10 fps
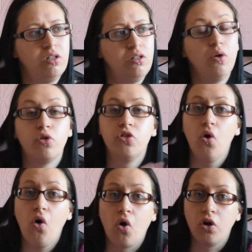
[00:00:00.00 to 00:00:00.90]
No,
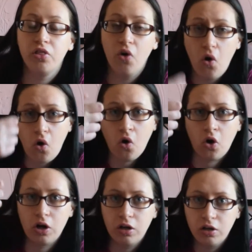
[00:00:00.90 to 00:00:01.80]

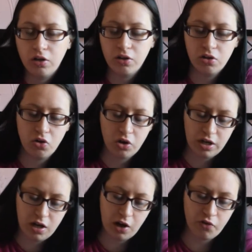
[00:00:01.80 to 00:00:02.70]
Thor,
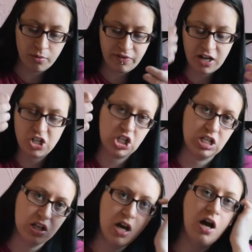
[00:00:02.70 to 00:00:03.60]
you know, from the
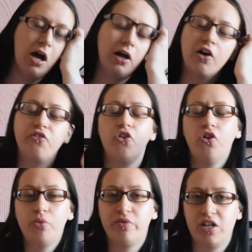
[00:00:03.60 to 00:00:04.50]
Avengers. Got Thor
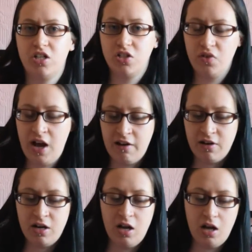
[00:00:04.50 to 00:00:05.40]
from Avengers for
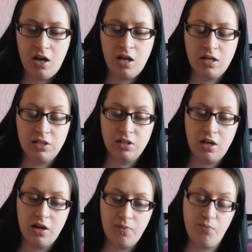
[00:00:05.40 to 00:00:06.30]
Aaron and
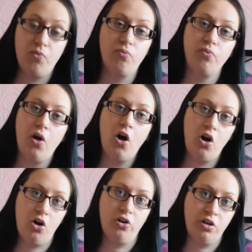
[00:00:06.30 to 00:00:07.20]

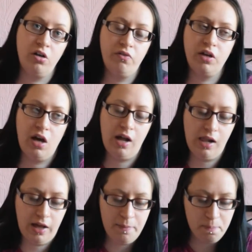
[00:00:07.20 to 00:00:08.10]
Anna for
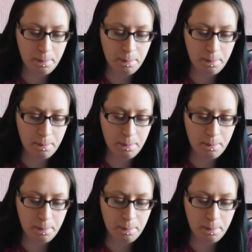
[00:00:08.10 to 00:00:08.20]
Caitlin